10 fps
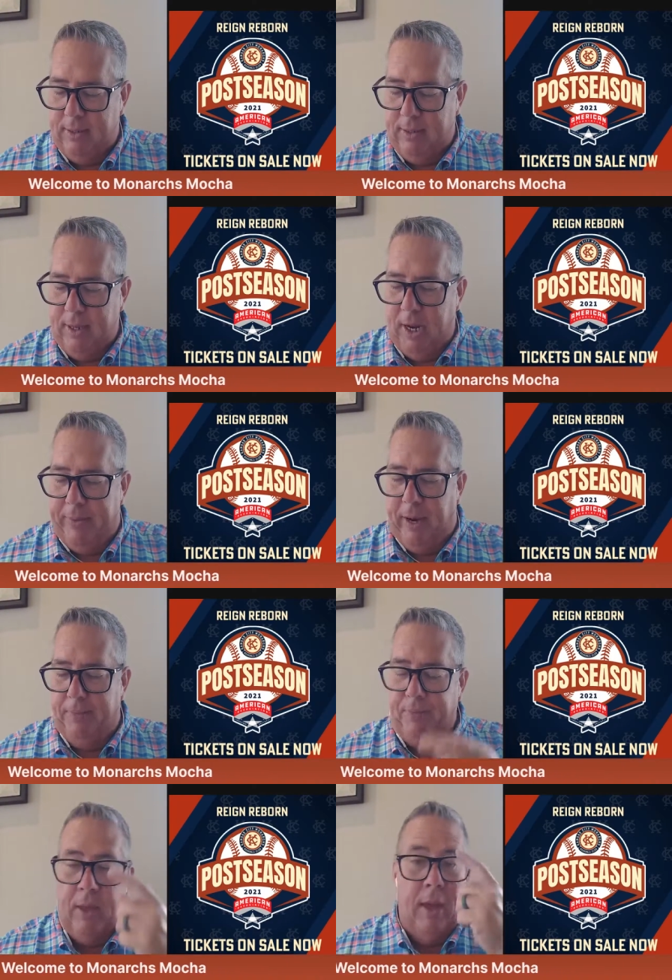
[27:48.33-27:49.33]
Here we go.
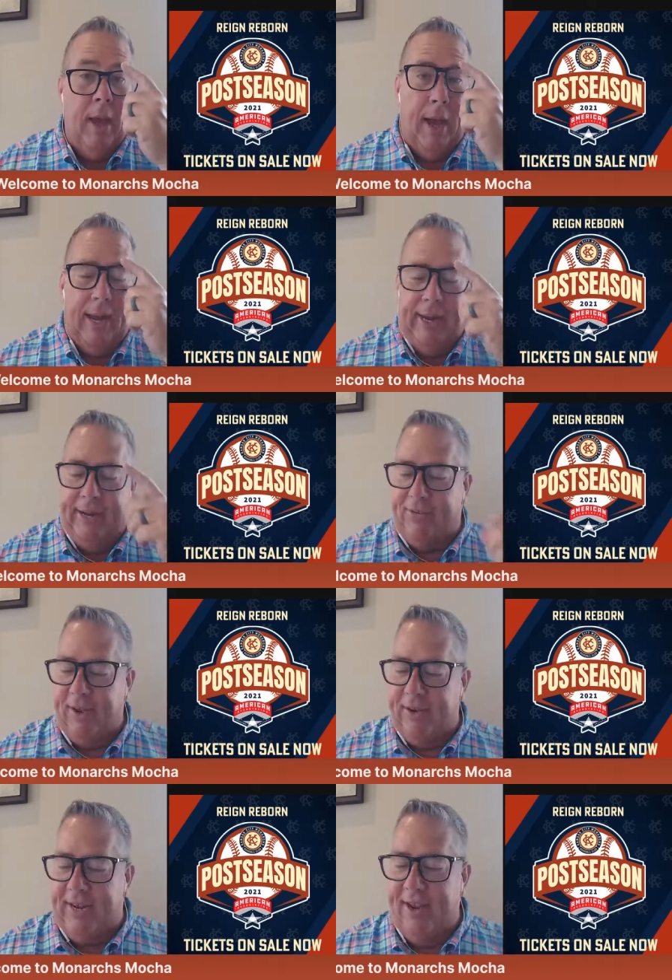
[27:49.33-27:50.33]
It's a
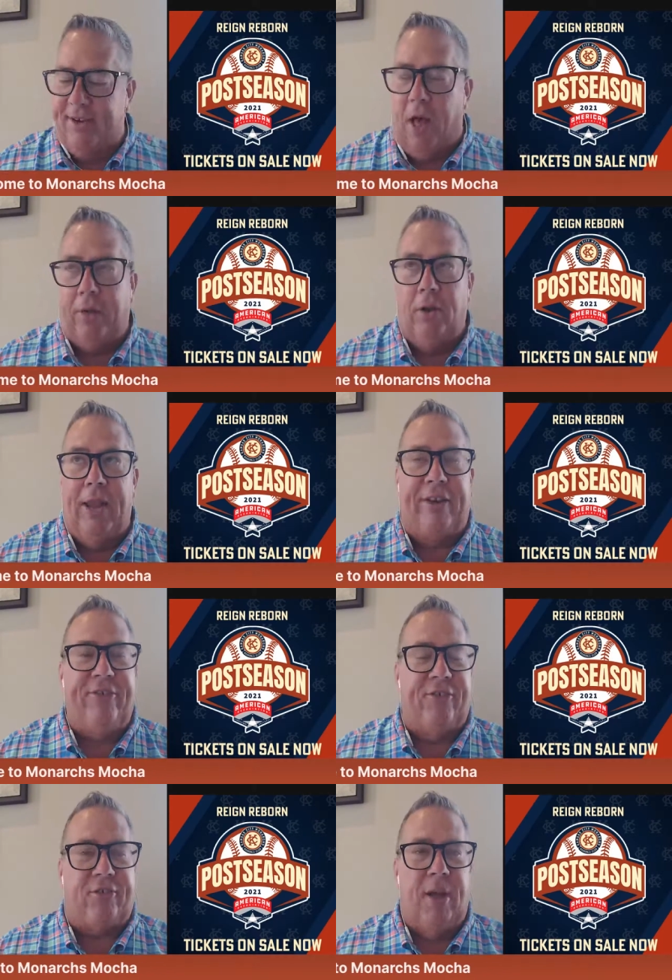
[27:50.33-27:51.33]
$10 Legends
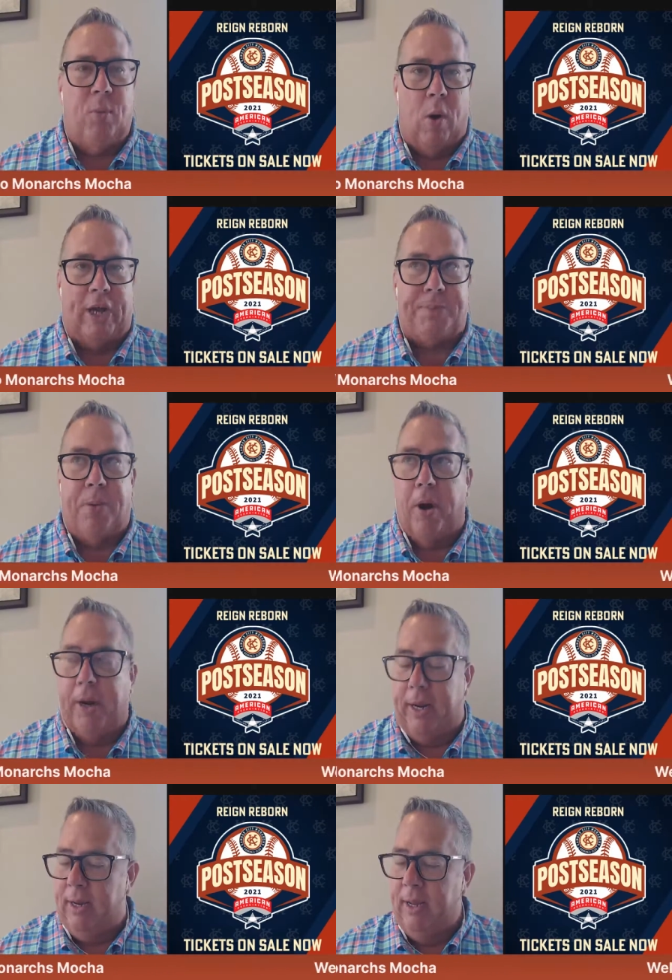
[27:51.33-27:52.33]
Club watch party.
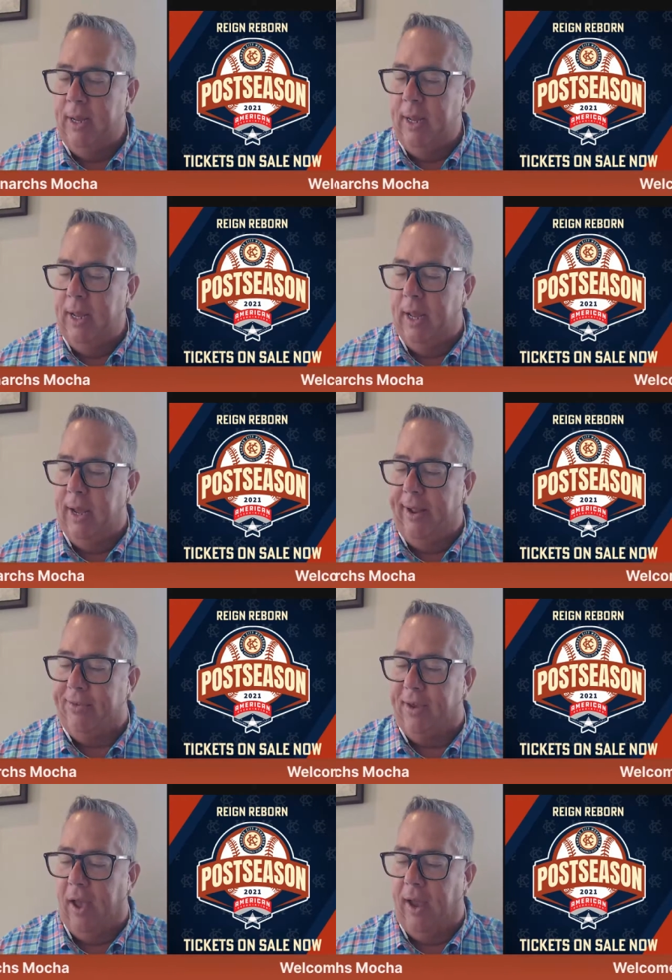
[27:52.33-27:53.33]
It's
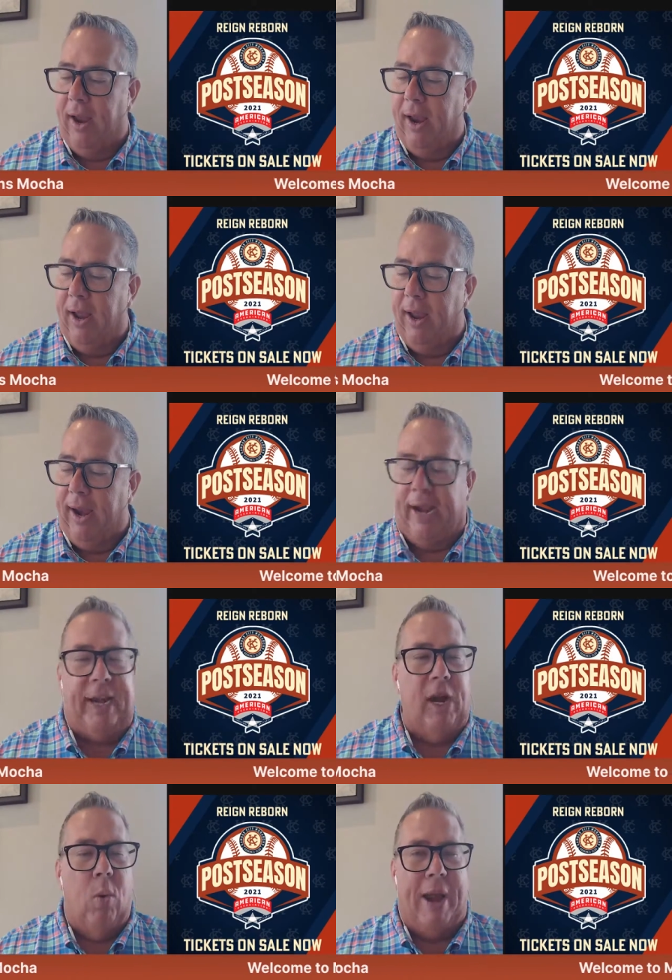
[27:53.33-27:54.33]
any
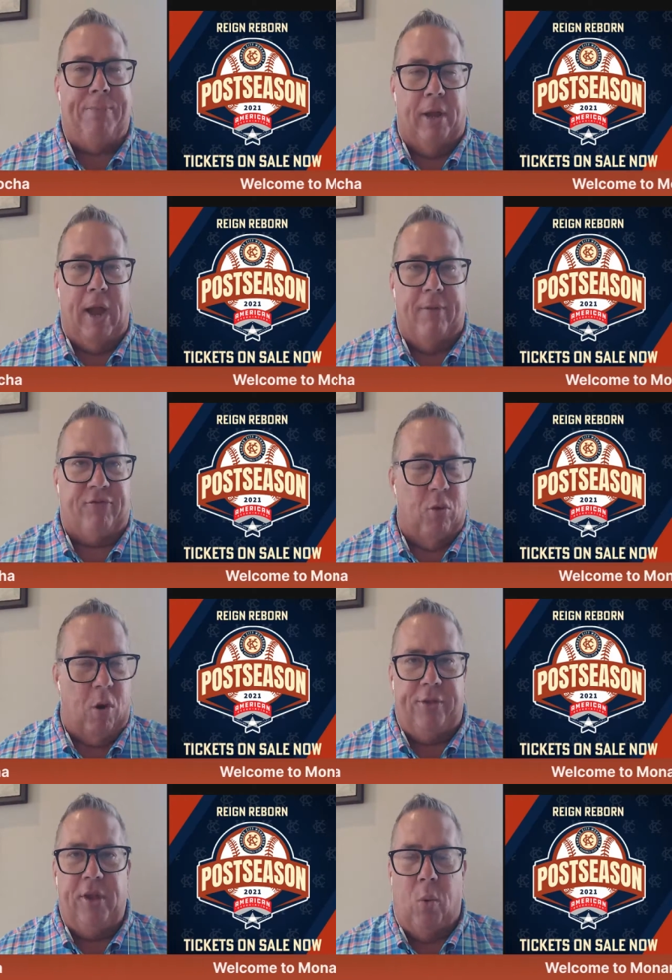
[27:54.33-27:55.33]
away playoff. So all
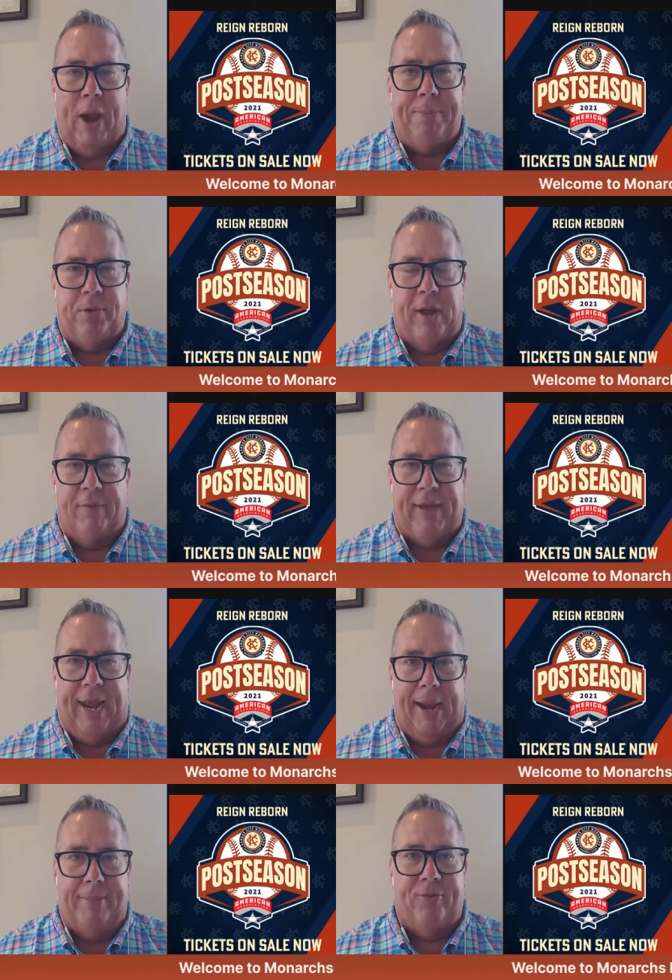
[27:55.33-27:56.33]
the away playoff
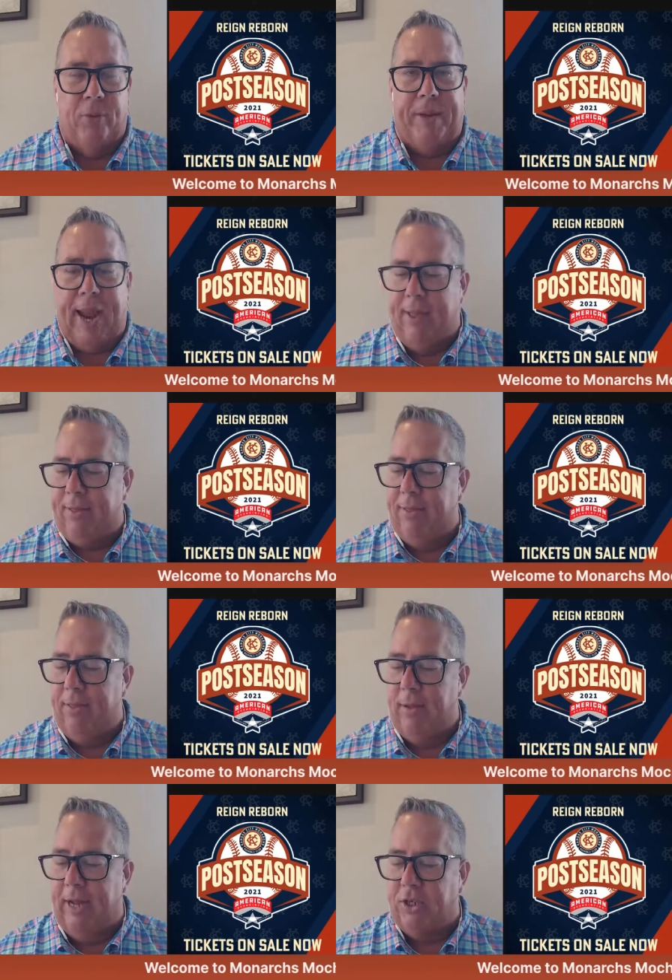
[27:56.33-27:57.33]
games will be at
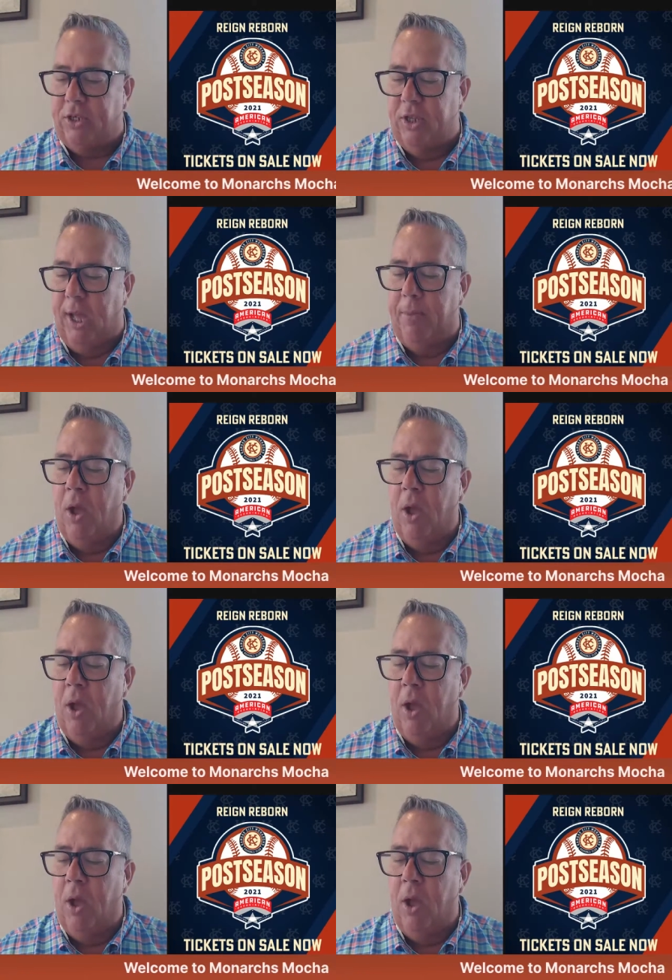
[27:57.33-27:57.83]
Legends Club.